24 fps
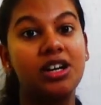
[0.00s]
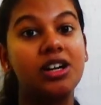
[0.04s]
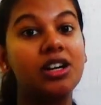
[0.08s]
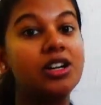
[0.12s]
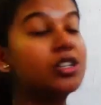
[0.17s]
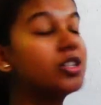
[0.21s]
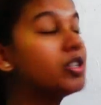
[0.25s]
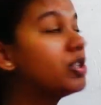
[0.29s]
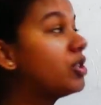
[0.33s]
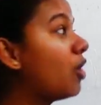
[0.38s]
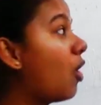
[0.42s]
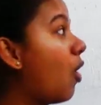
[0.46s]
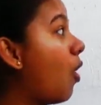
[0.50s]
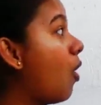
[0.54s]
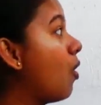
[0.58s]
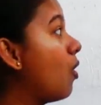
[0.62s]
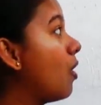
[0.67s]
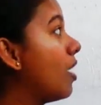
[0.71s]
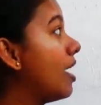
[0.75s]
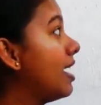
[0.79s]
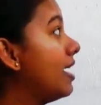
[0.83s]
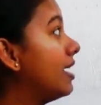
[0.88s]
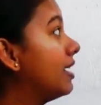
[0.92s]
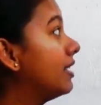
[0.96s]
So
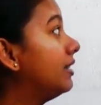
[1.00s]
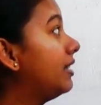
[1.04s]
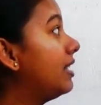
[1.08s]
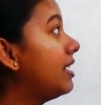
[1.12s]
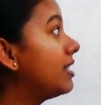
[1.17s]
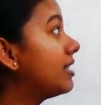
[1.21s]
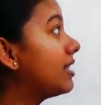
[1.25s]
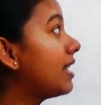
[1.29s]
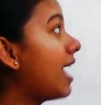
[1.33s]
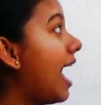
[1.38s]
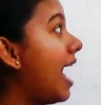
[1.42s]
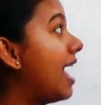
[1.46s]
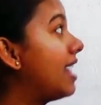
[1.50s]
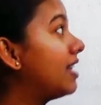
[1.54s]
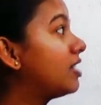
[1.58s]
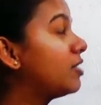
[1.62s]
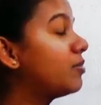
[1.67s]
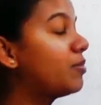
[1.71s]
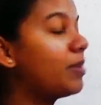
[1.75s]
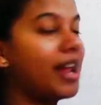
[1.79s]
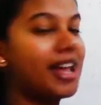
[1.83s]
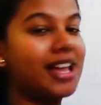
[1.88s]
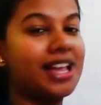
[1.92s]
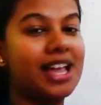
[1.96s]
this
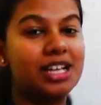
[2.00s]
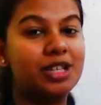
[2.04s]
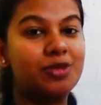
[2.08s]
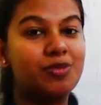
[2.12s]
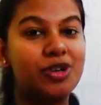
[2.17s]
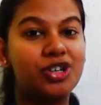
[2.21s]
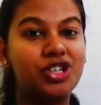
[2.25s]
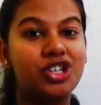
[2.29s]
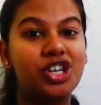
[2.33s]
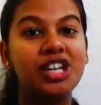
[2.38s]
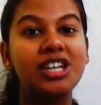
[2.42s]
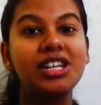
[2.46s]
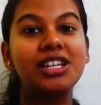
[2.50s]
algebraic expression